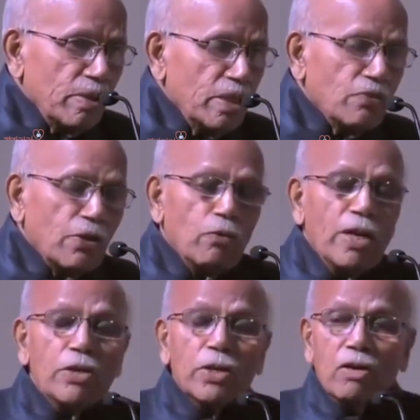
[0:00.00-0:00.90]
This fellow
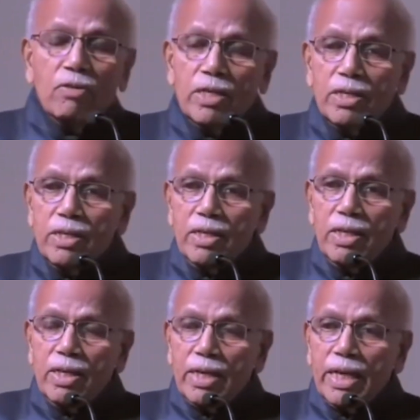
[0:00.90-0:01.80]
went to cover
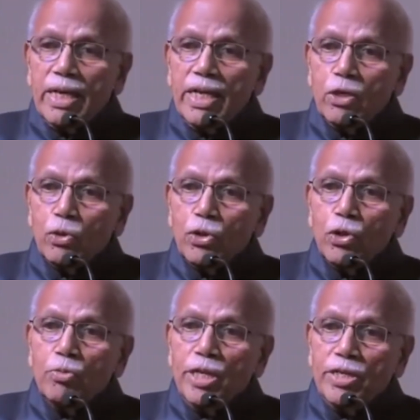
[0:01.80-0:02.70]

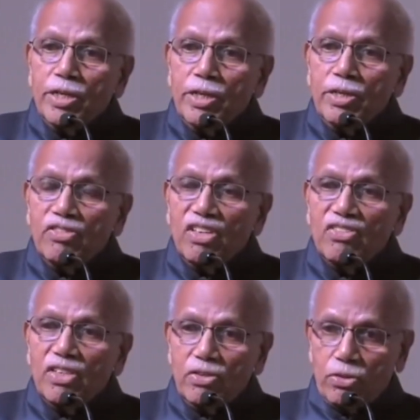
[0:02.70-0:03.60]
Kennedy-Khrushchev meeting in the
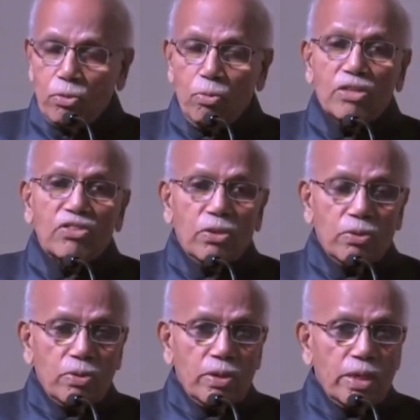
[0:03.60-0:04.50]
60s to
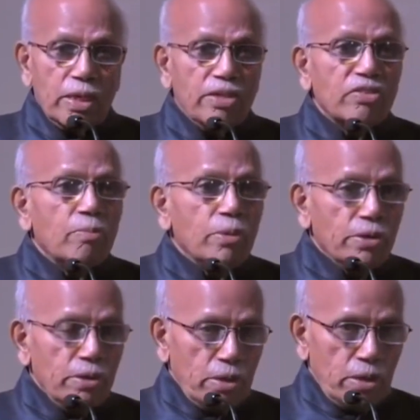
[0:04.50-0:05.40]
Moscow in
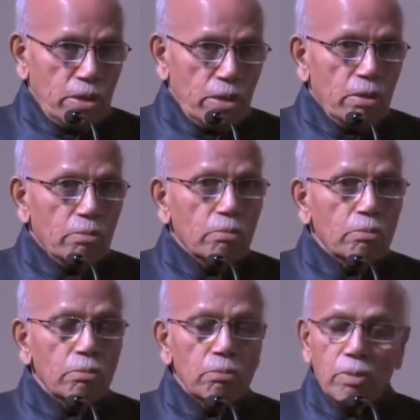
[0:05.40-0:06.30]
December.
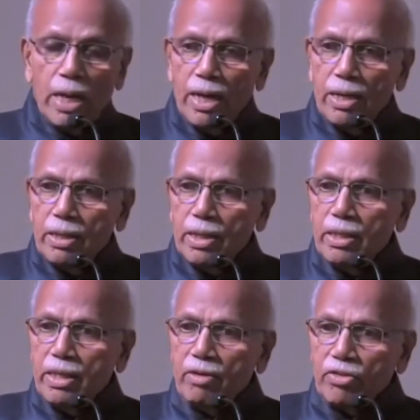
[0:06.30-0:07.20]
And
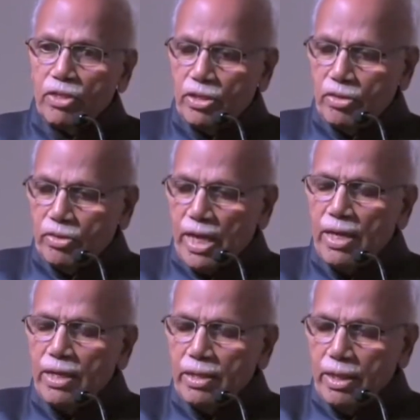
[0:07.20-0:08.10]
they were
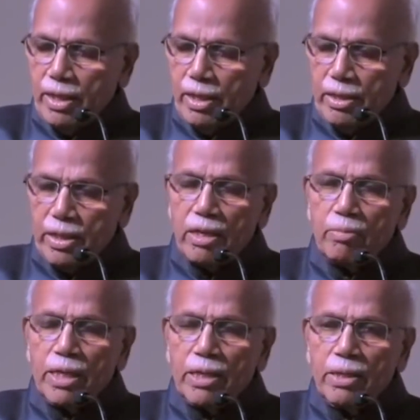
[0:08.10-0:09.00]
standing in the
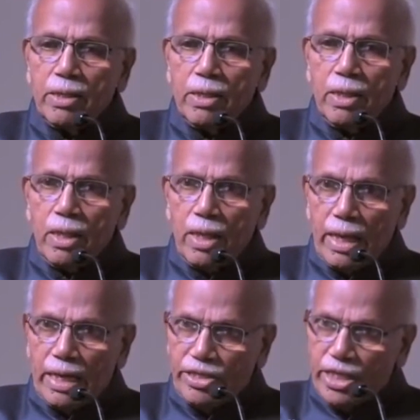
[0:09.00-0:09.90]
tarmac.
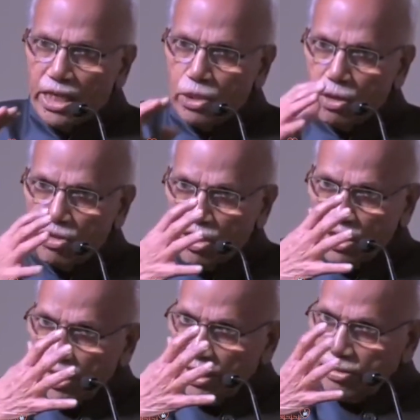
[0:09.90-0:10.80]
A jet was
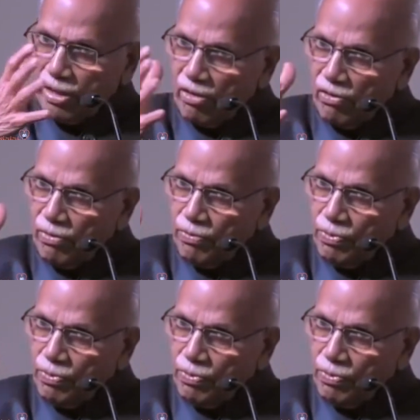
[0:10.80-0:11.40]
turning itself.